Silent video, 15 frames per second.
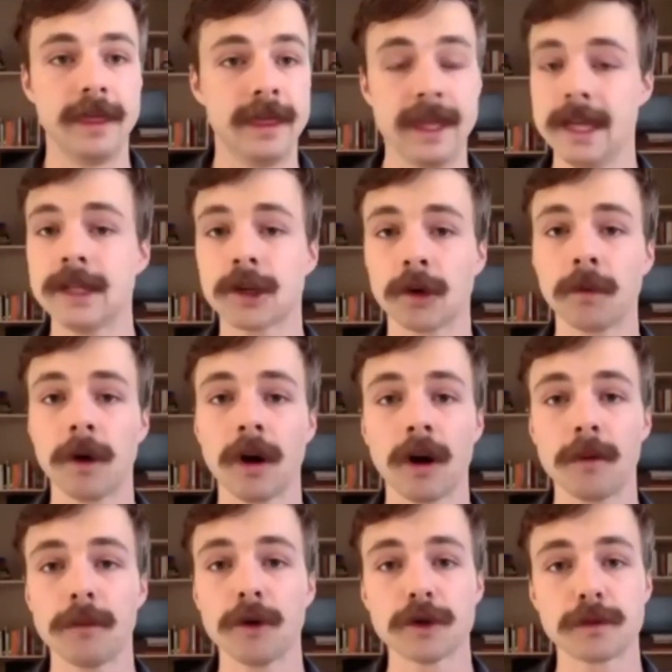These are where
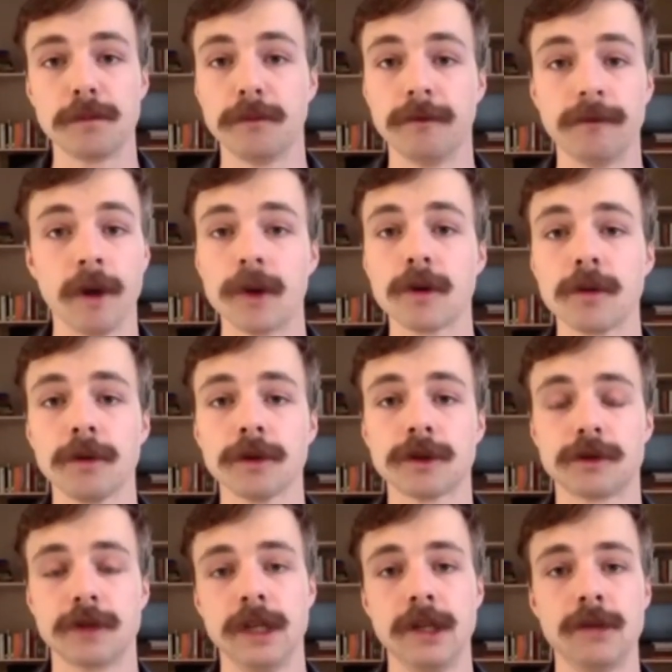our most vulnerable
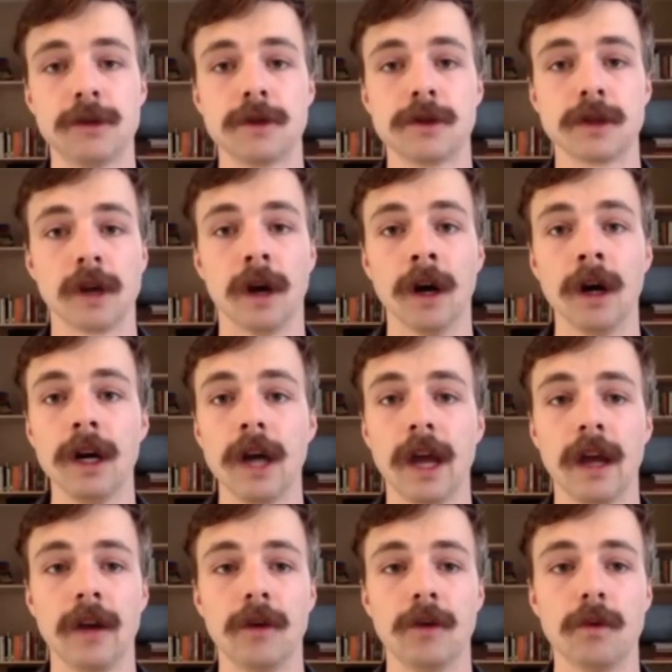street users are,
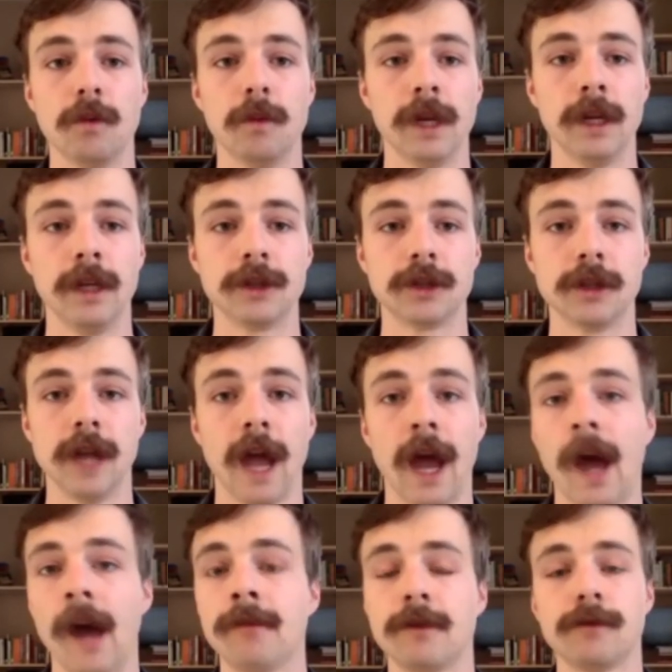and we should
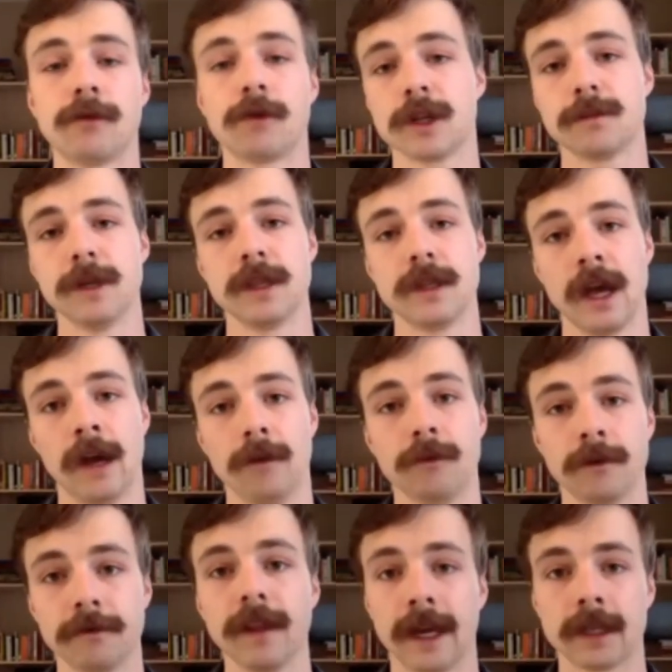have enforcement that
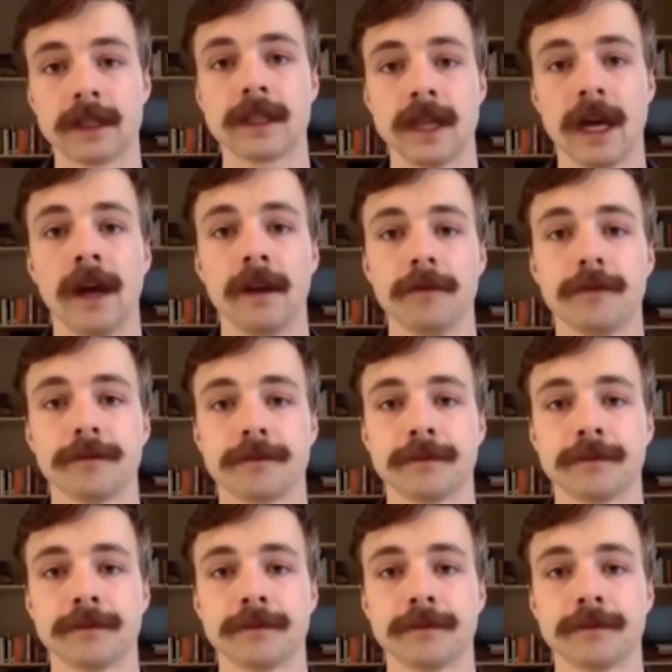reflects that.